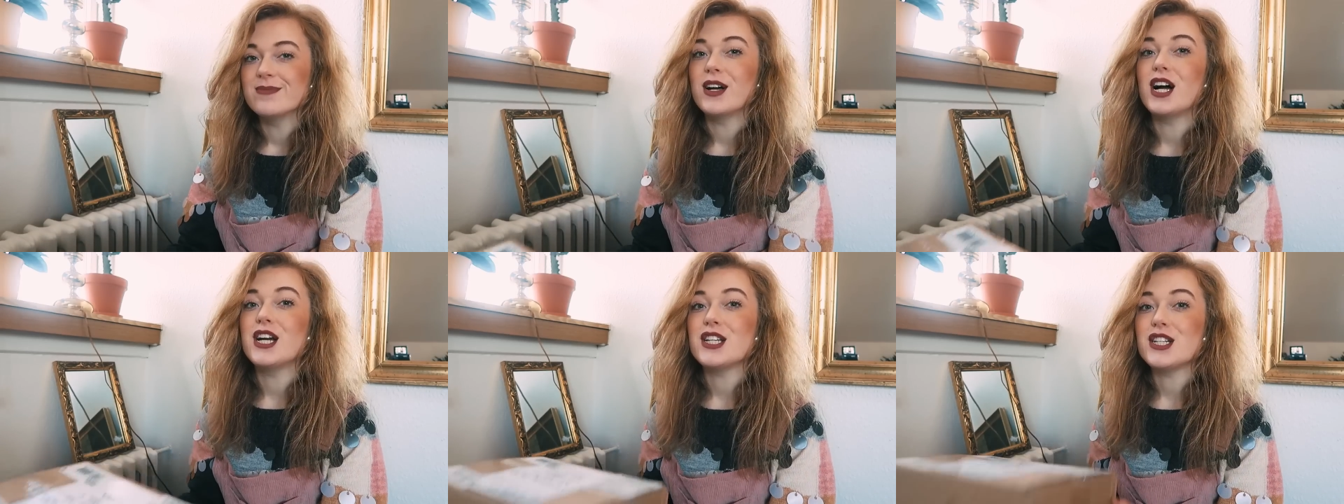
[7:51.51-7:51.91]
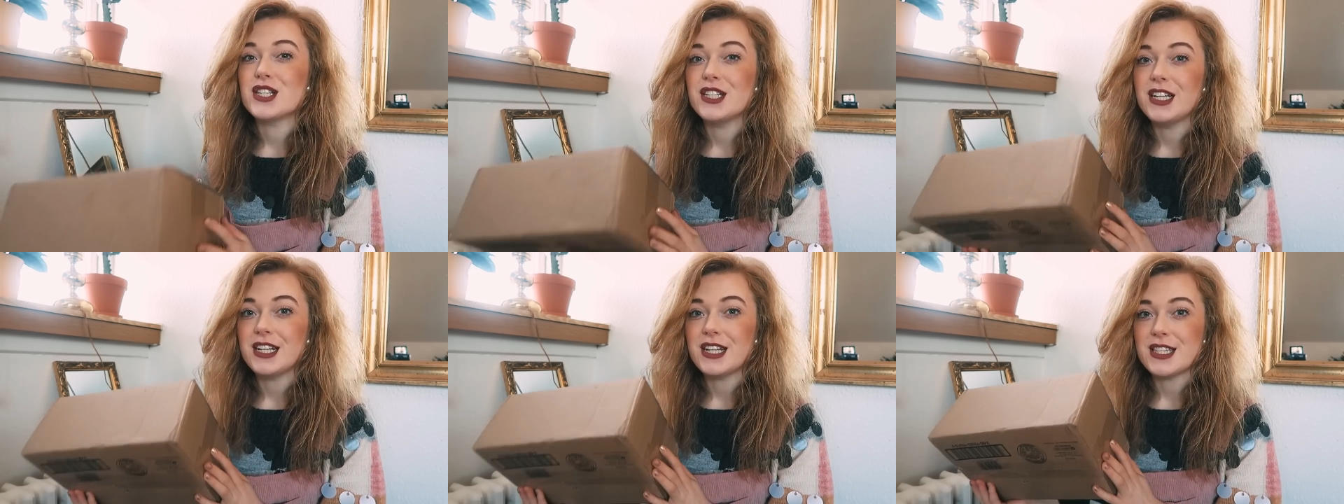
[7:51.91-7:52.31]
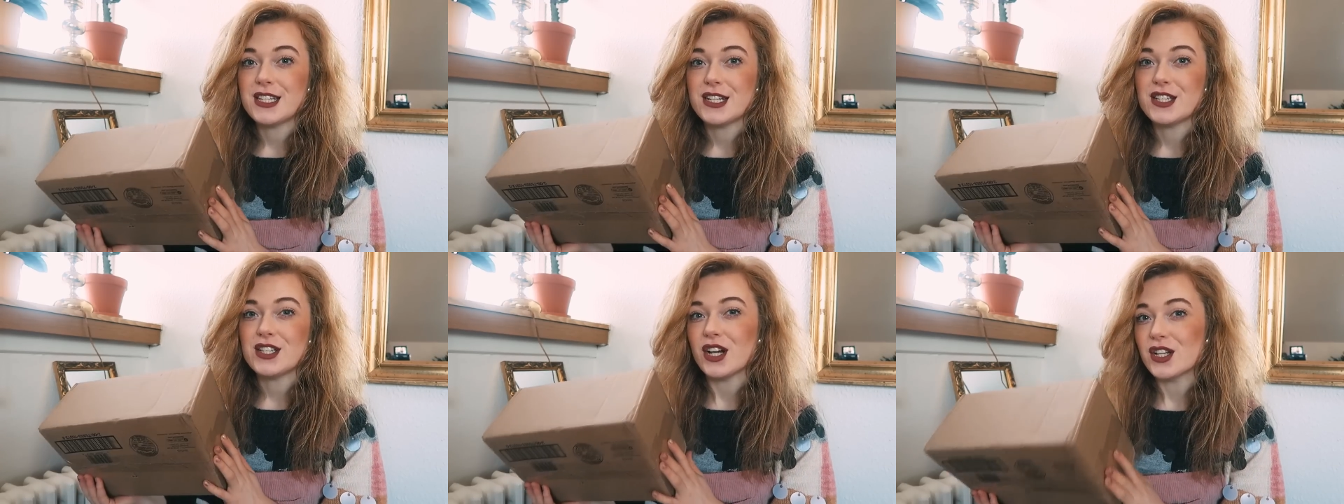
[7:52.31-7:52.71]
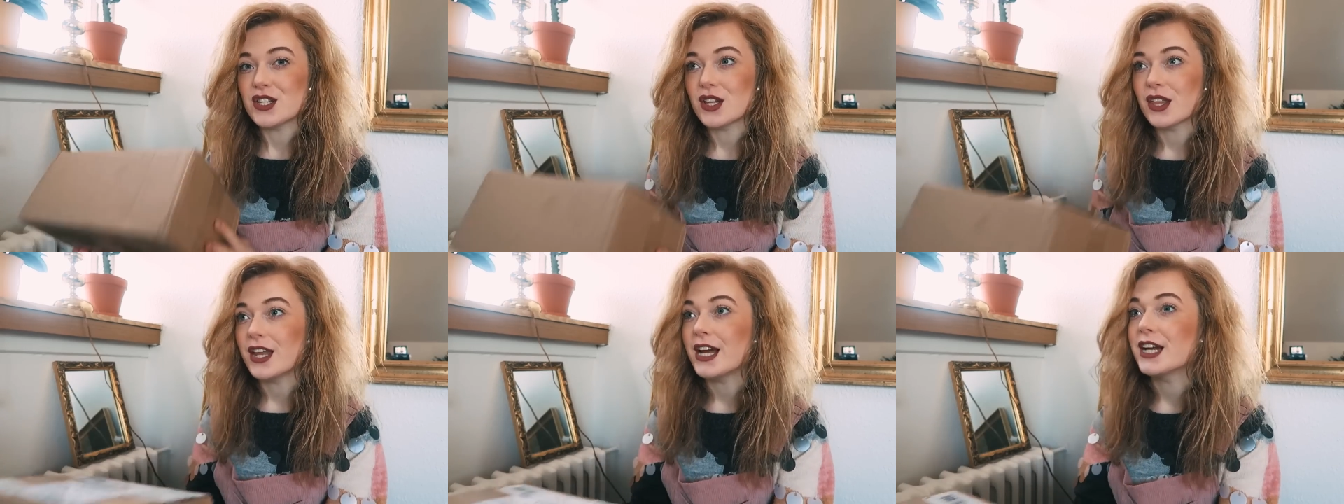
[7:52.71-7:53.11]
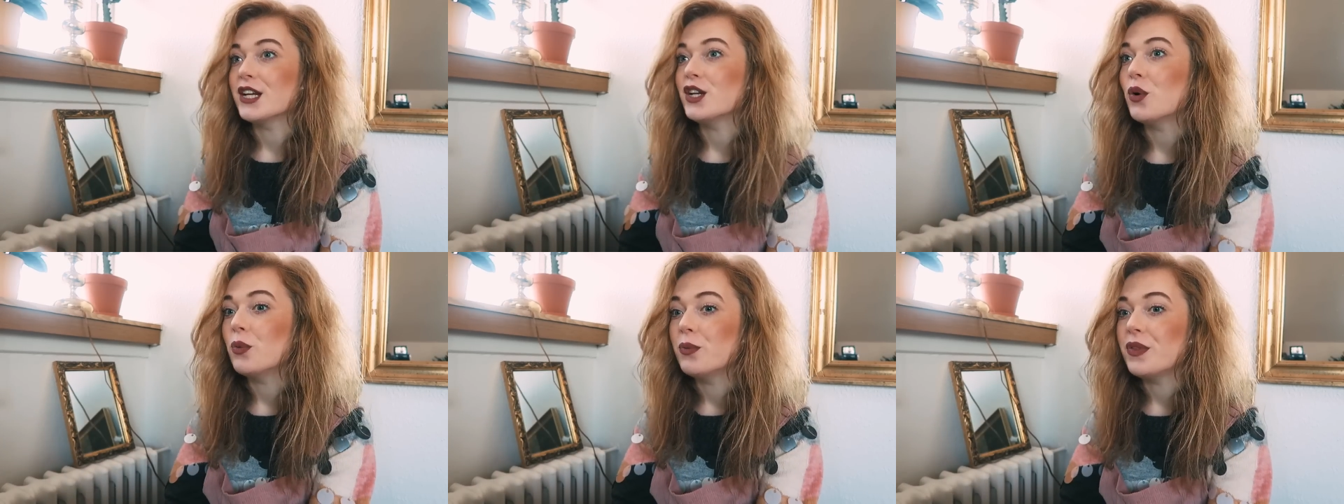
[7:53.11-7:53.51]
I just need a scissor so that I can
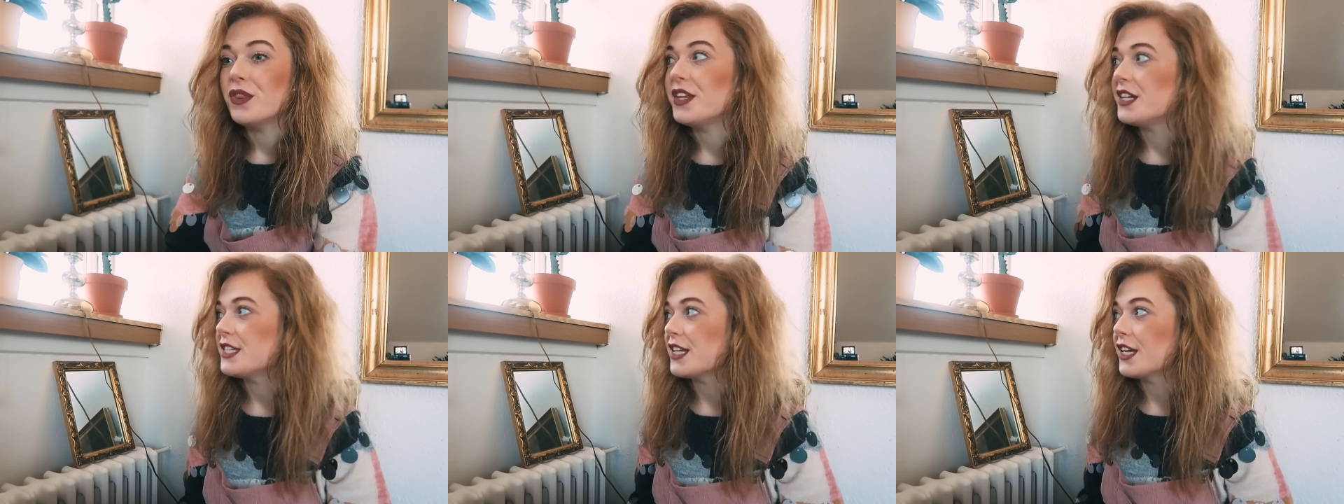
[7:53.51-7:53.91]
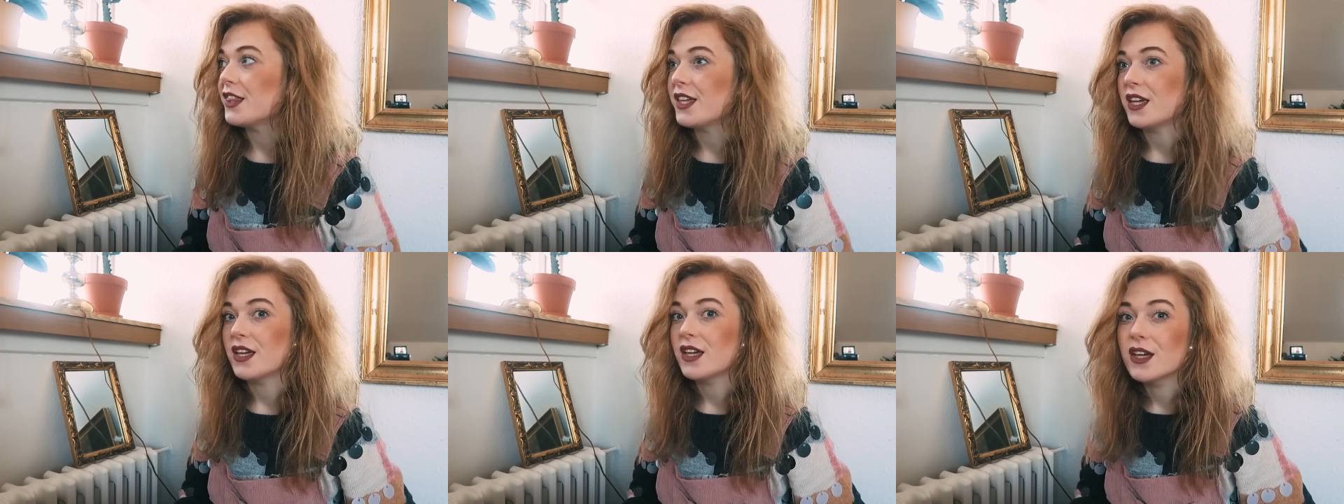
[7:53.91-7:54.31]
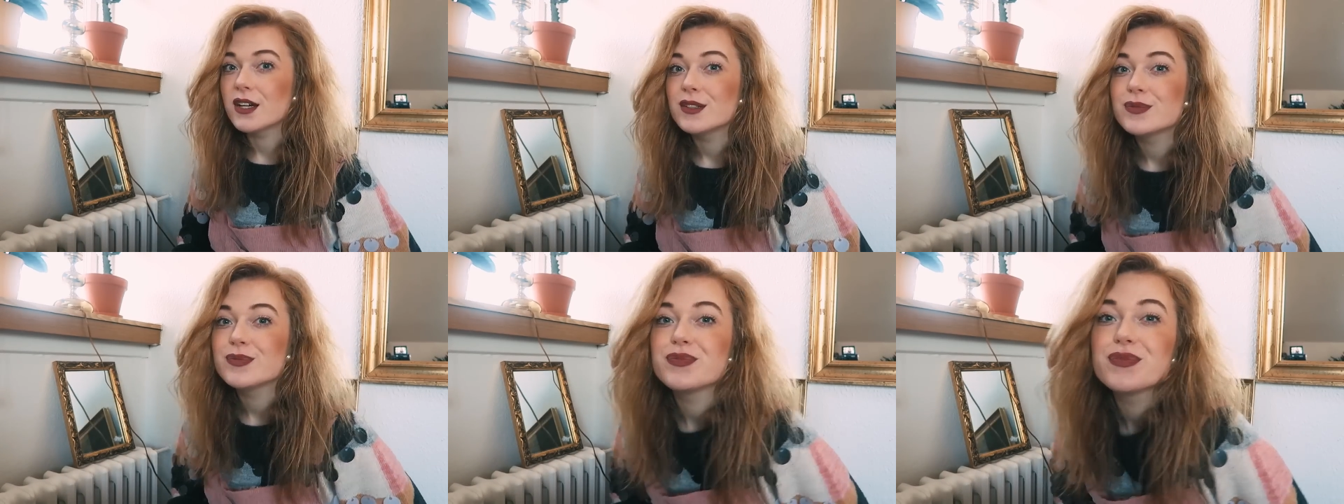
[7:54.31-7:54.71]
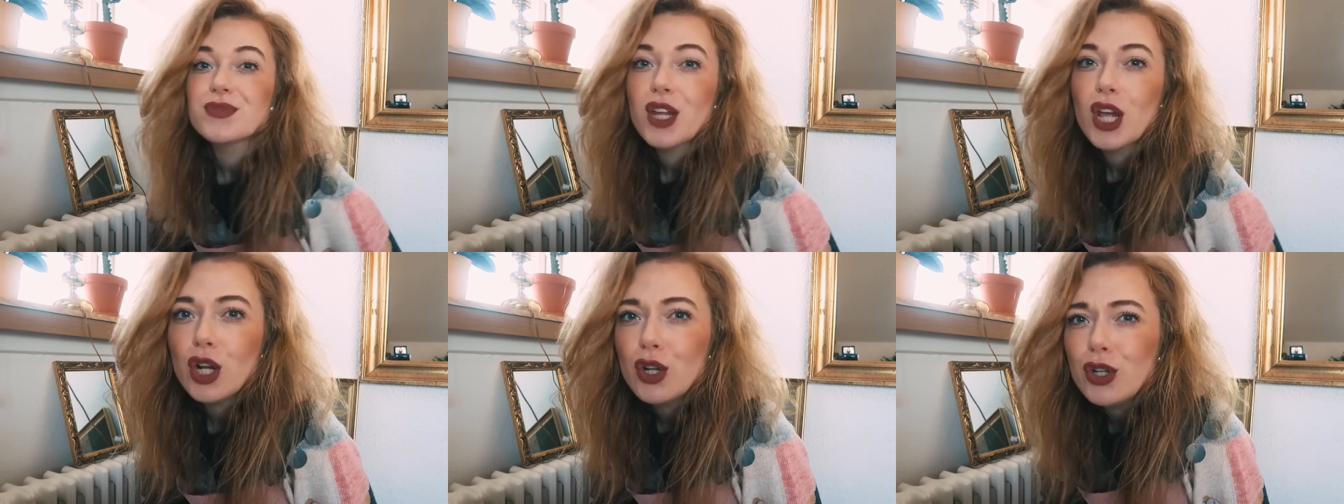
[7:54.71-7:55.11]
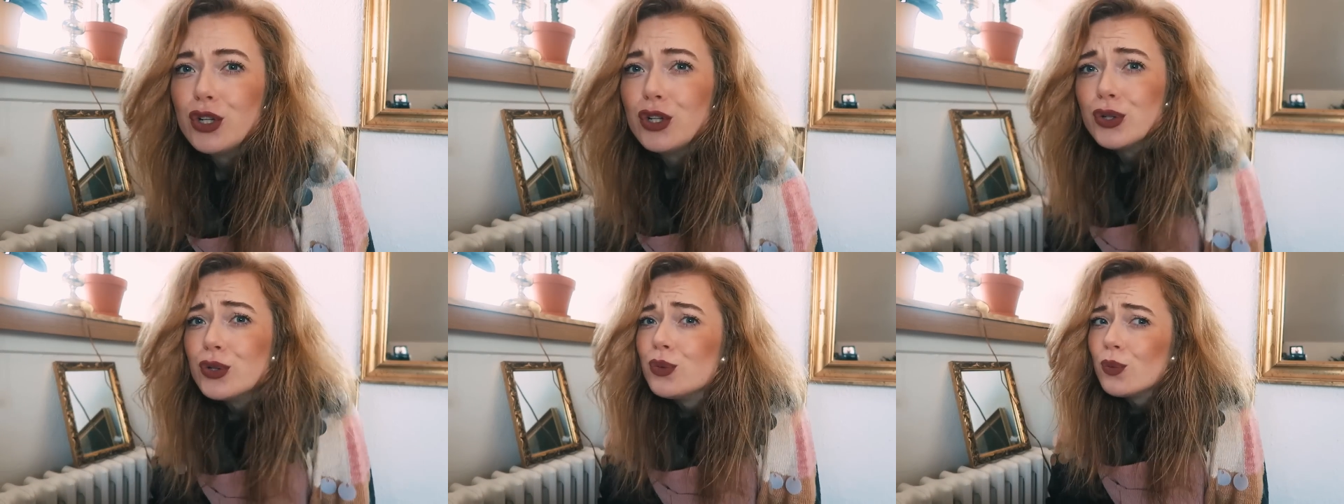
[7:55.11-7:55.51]
open this, I think.
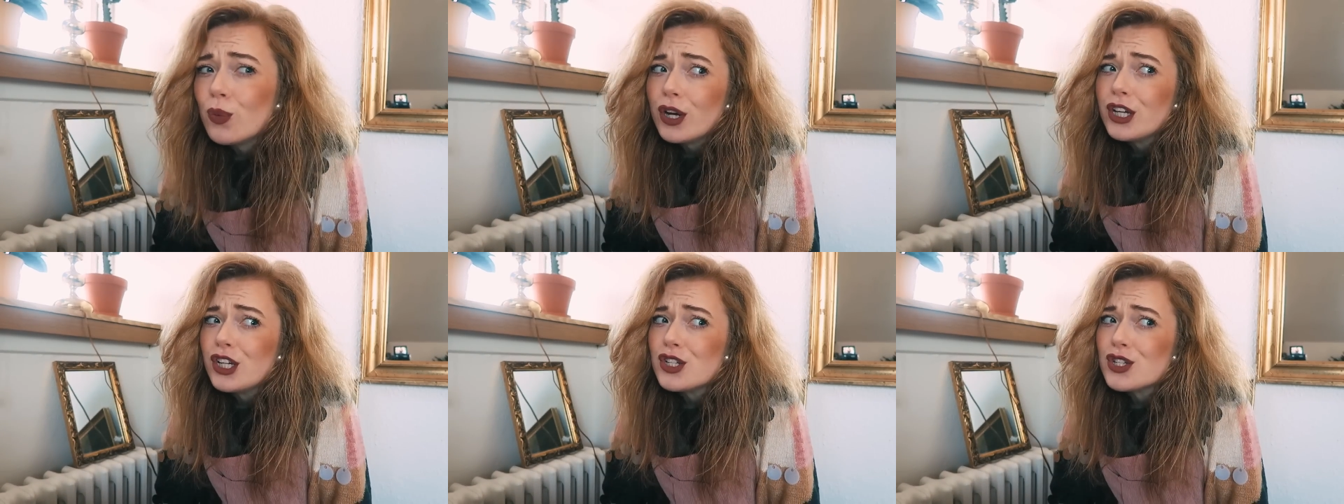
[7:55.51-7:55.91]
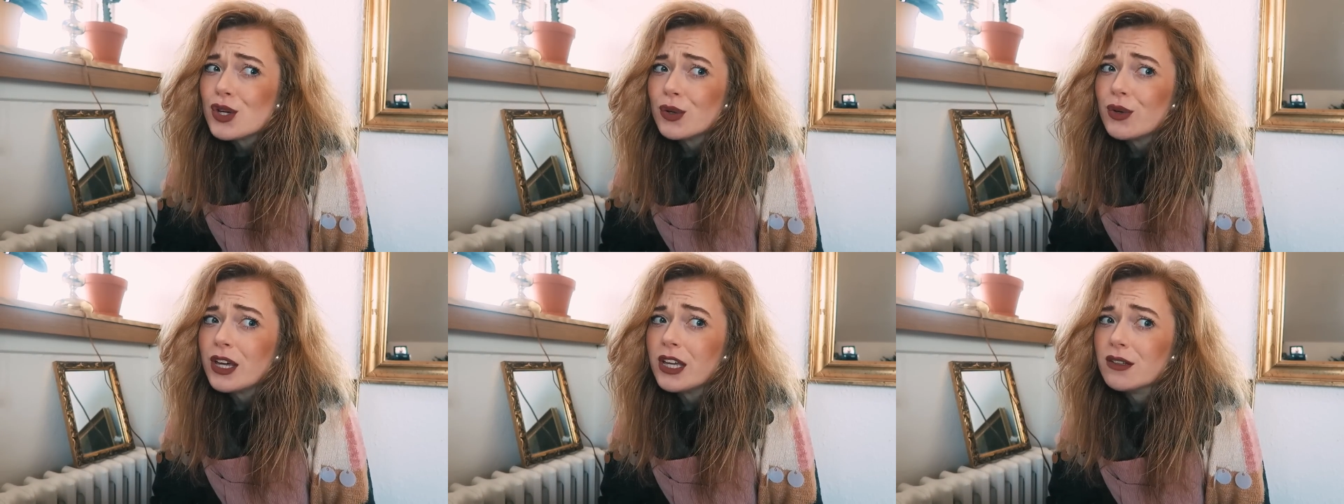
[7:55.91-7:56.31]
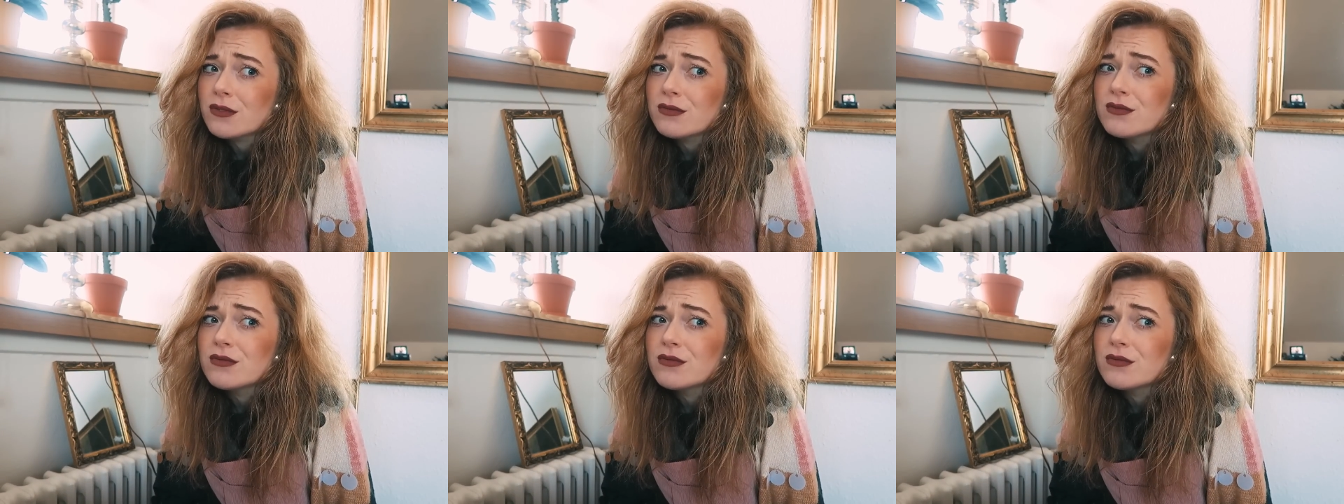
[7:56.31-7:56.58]
Loon, what are you doing?